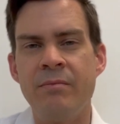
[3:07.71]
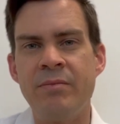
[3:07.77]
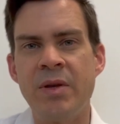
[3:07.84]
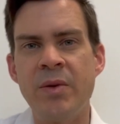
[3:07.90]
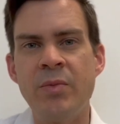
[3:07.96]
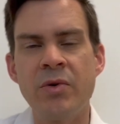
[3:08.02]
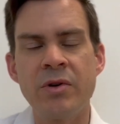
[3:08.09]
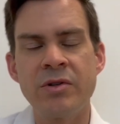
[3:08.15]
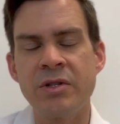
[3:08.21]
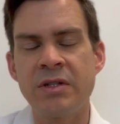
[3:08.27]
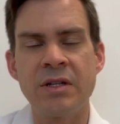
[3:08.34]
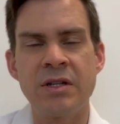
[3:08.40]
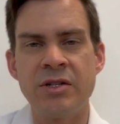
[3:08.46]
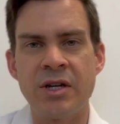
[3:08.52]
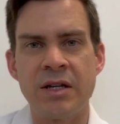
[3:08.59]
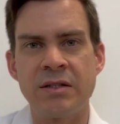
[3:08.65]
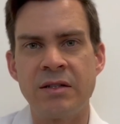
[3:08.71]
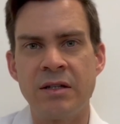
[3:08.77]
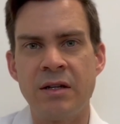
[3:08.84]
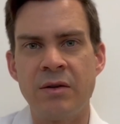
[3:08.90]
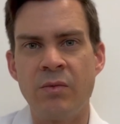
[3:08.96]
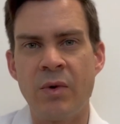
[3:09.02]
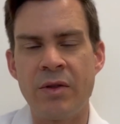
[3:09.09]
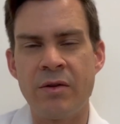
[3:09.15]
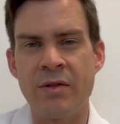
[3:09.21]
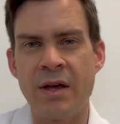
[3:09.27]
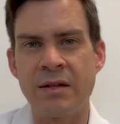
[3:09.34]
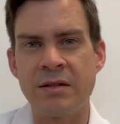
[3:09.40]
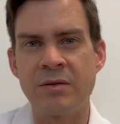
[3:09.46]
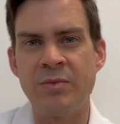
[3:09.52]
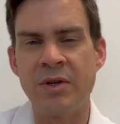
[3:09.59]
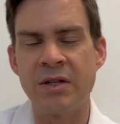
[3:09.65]
People are just congested, and whether
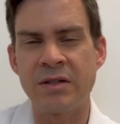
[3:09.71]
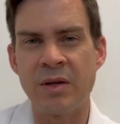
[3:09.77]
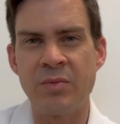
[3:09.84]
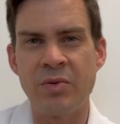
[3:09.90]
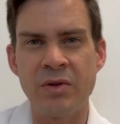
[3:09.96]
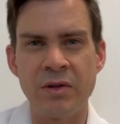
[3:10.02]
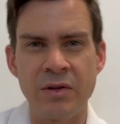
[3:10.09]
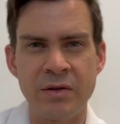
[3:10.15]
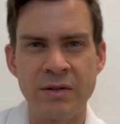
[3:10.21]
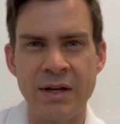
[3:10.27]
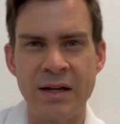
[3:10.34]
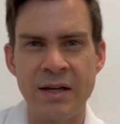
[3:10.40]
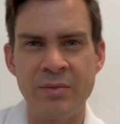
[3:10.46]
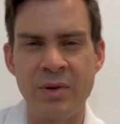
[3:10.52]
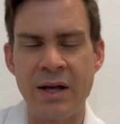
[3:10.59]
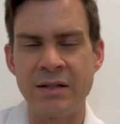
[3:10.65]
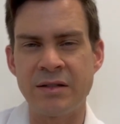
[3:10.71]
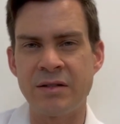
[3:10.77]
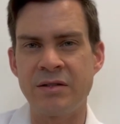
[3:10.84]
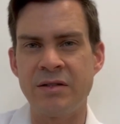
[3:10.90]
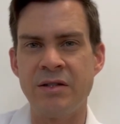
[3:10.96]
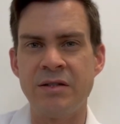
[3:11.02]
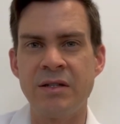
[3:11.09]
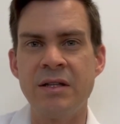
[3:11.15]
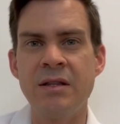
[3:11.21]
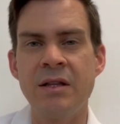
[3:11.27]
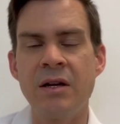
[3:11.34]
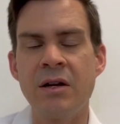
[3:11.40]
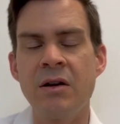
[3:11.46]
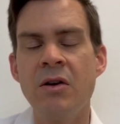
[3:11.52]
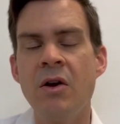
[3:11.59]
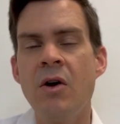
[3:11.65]
that's because I put little tiny plastic sheets in
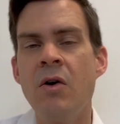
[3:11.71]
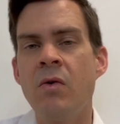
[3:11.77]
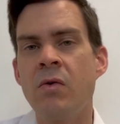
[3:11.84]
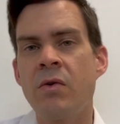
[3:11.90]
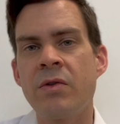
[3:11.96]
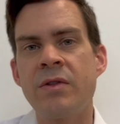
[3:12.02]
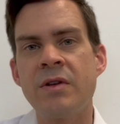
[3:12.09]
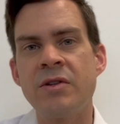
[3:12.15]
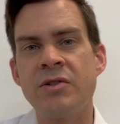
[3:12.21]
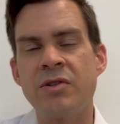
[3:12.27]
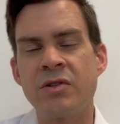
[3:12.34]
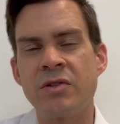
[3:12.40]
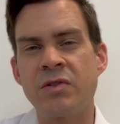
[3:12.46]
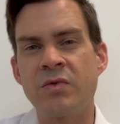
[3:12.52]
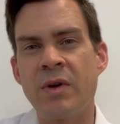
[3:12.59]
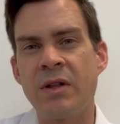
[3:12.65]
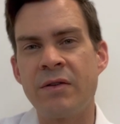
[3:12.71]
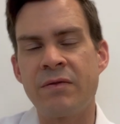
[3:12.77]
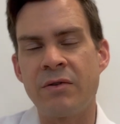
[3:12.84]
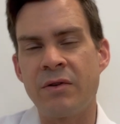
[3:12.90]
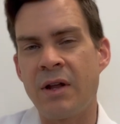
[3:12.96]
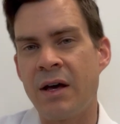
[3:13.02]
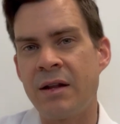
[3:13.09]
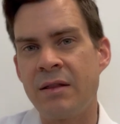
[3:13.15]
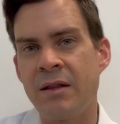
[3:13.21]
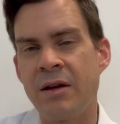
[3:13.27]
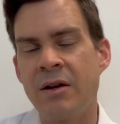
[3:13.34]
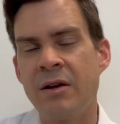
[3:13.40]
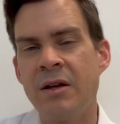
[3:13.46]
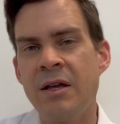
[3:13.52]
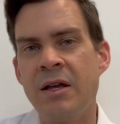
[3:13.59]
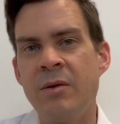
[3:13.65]
there or things just swell if they're not in
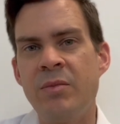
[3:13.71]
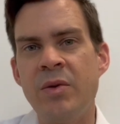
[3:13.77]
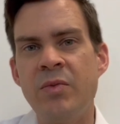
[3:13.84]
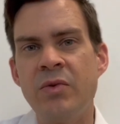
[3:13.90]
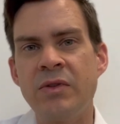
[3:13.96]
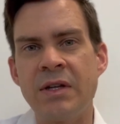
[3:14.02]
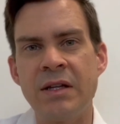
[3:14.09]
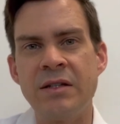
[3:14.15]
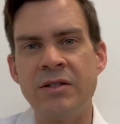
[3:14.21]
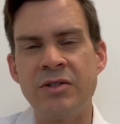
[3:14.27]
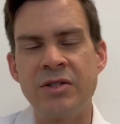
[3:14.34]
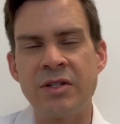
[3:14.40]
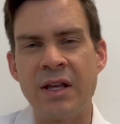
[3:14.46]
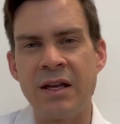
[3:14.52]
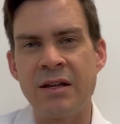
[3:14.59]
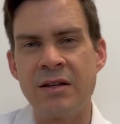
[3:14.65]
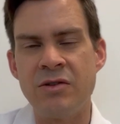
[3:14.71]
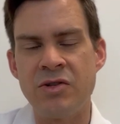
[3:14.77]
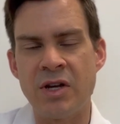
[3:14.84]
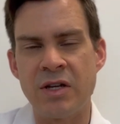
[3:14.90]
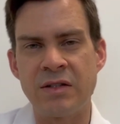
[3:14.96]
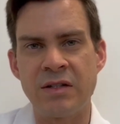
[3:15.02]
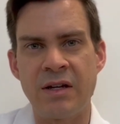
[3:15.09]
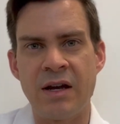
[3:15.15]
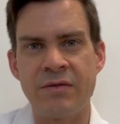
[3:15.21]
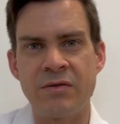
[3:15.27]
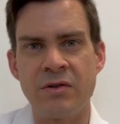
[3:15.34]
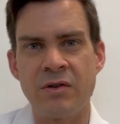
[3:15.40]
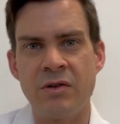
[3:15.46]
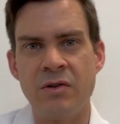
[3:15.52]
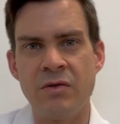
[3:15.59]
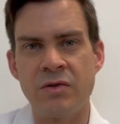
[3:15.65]
there, people tend to just get congested
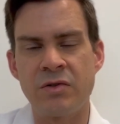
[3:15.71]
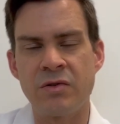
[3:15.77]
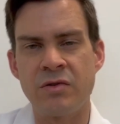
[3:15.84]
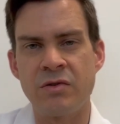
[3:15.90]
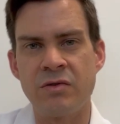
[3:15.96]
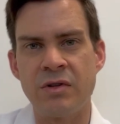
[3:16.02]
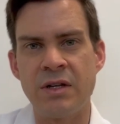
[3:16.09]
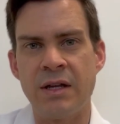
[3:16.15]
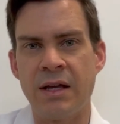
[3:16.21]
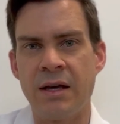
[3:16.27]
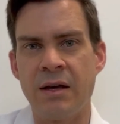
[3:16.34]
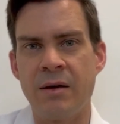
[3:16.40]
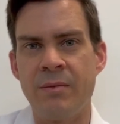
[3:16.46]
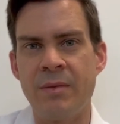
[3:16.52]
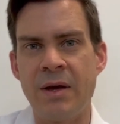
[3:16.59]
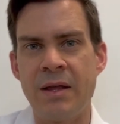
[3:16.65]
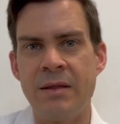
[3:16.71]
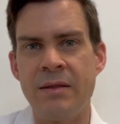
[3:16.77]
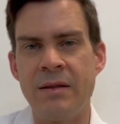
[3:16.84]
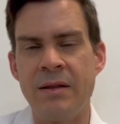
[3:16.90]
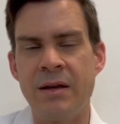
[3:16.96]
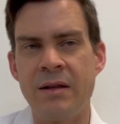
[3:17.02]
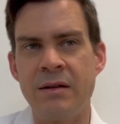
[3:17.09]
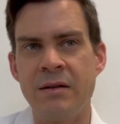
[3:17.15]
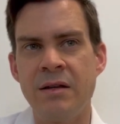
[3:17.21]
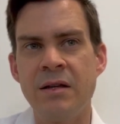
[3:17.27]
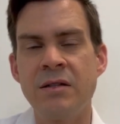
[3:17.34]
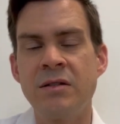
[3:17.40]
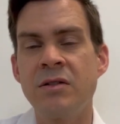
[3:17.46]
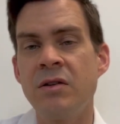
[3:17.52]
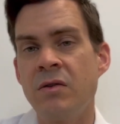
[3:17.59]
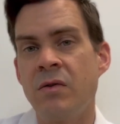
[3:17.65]
after a nose surgery, and
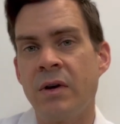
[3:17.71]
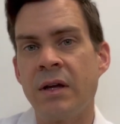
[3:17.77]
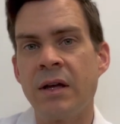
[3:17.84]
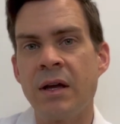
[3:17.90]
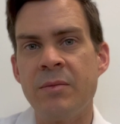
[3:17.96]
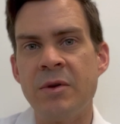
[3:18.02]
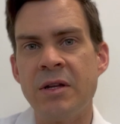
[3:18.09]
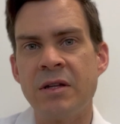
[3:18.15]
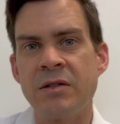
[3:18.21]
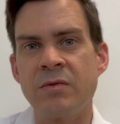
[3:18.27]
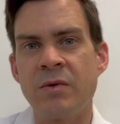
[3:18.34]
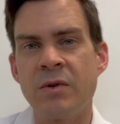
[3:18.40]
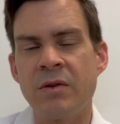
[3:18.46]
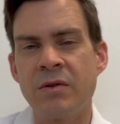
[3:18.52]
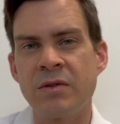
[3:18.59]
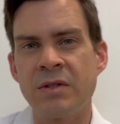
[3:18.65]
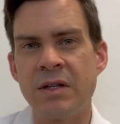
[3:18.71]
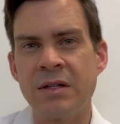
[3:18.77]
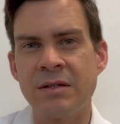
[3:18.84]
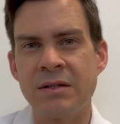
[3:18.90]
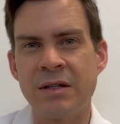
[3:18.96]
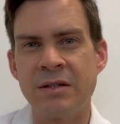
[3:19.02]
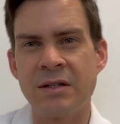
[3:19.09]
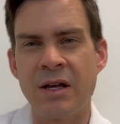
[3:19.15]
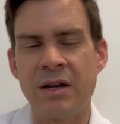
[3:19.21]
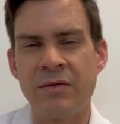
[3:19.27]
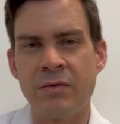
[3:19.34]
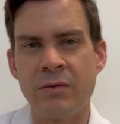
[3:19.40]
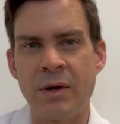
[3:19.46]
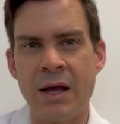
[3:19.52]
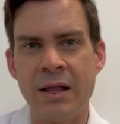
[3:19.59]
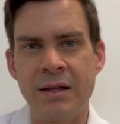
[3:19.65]
it's annoying. I mean, it's one of those things that's kind of a
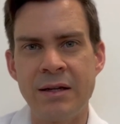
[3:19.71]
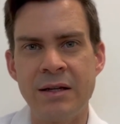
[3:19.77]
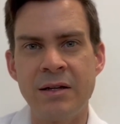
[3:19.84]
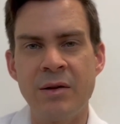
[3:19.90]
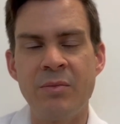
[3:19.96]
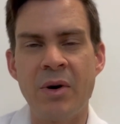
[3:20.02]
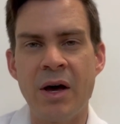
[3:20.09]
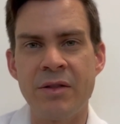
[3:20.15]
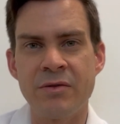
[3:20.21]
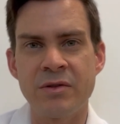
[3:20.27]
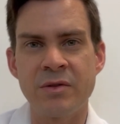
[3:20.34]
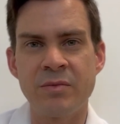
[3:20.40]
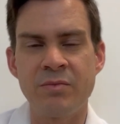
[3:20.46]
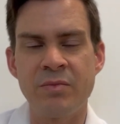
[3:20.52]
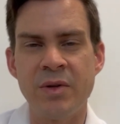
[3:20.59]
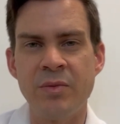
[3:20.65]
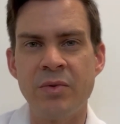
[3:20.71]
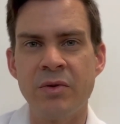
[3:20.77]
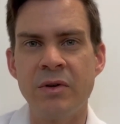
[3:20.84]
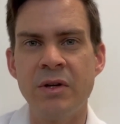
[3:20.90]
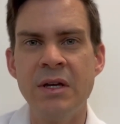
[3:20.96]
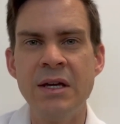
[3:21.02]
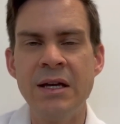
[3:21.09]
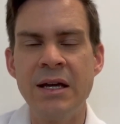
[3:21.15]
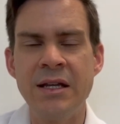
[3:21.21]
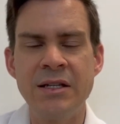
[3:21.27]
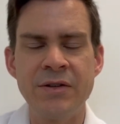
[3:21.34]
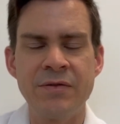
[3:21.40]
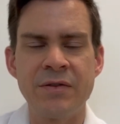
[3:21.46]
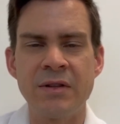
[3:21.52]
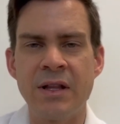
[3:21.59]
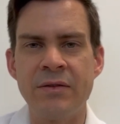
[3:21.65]
reality, and it bothers people at
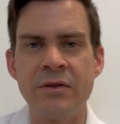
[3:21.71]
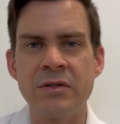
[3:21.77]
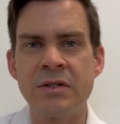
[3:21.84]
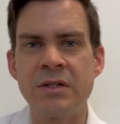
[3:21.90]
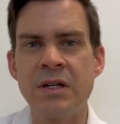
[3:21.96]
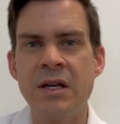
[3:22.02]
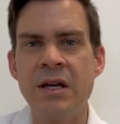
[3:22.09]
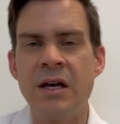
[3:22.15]
different levels.